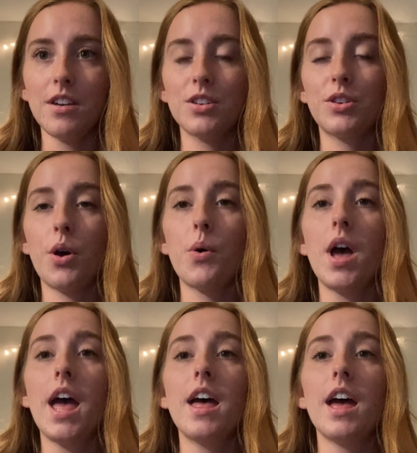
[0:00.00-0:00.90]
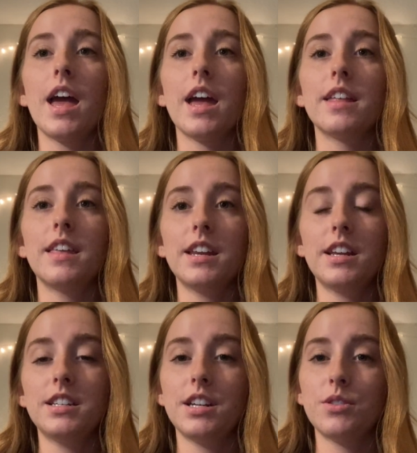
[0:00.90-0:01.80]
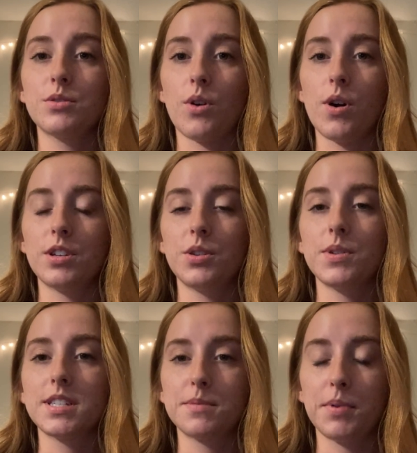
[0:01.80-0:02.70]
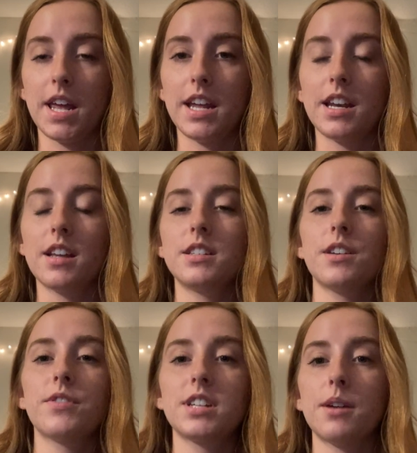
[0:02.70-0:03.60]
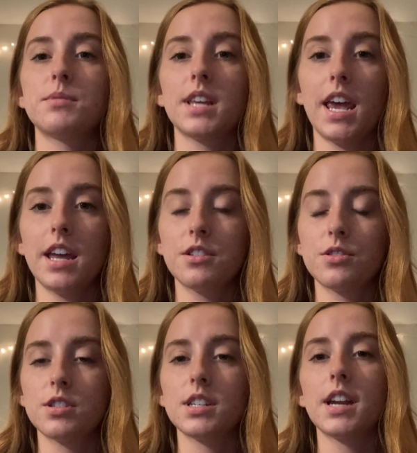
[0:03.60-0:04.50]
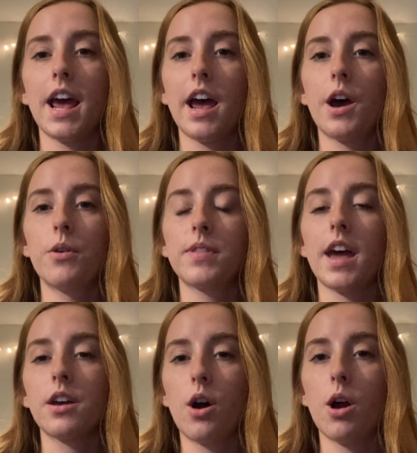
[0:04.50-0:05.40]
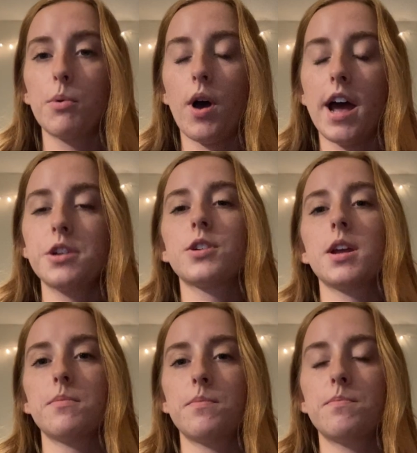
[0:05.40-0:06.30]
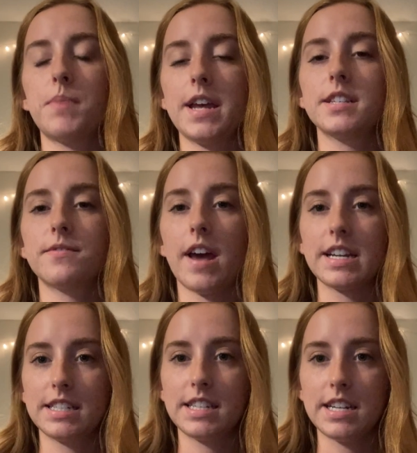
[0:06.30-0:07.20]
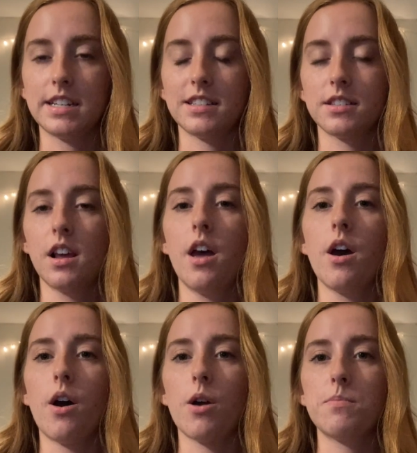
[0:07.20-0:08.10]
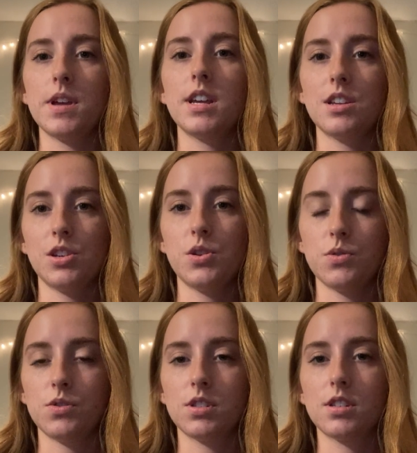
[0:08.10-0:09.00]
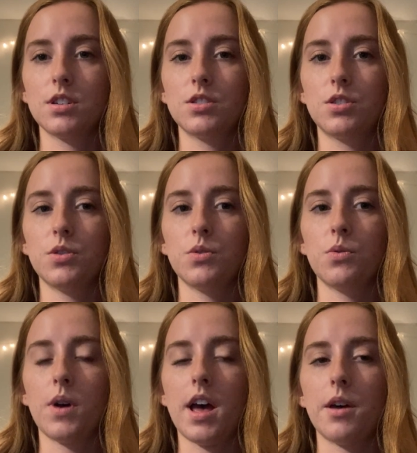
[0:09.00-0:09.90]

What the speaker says: So it then continues on to explain different types of cancers and how that carbohydrate-based vaccines are being used to